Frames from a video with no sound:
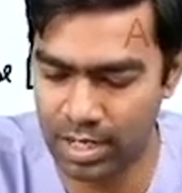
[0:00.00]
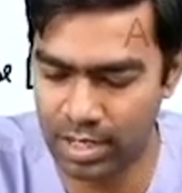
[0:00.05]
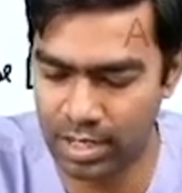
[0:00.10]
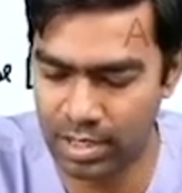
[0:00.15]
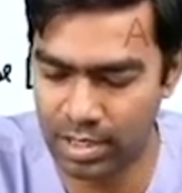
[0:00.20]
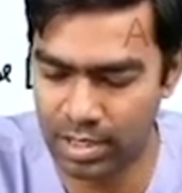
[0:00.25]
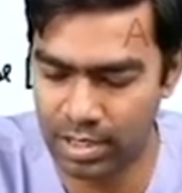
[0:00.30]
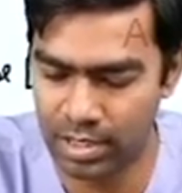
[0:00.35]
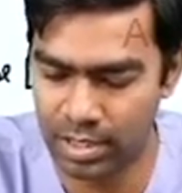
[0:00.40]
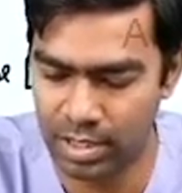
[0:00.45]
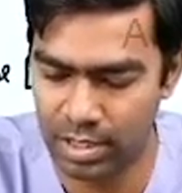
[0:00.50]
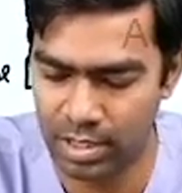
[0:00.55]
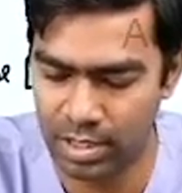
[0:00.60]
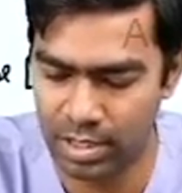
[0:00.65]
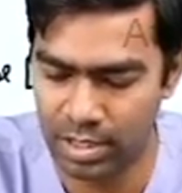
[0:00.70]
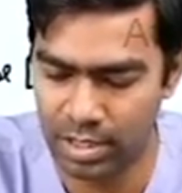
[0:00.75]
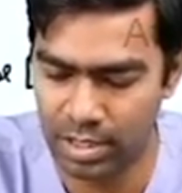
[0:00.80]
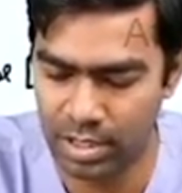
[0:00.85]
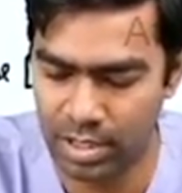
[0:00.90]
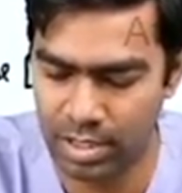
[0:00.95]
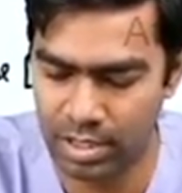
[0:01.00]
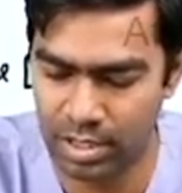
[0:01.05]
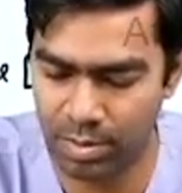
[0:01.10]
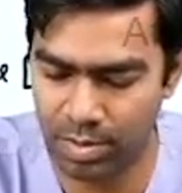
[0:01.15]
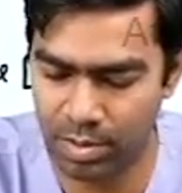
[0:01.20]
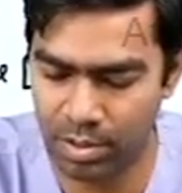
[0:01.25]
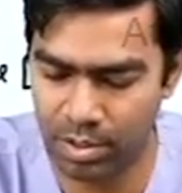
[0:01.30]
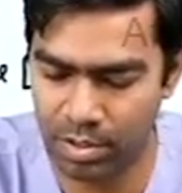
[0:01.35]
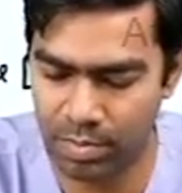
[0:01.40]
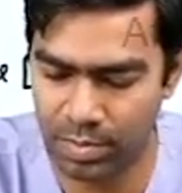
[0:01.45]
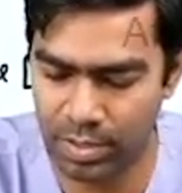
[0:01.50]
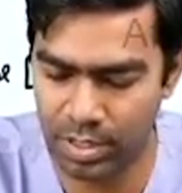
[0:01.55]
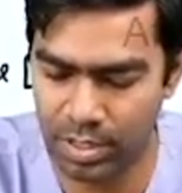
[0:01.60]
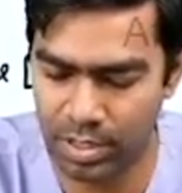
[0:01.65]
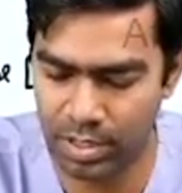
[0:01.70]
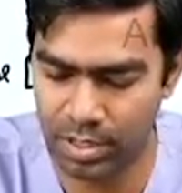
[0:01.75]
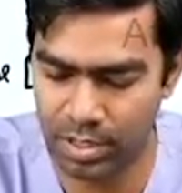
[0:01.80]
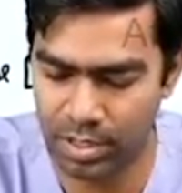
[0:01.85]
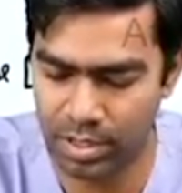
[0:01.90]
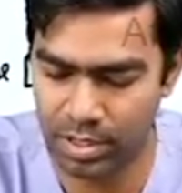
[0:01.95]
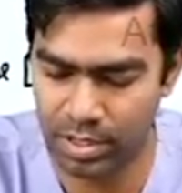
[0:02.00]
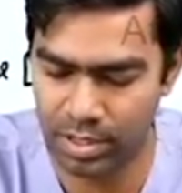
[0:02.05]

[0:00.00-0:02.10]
reach is approximately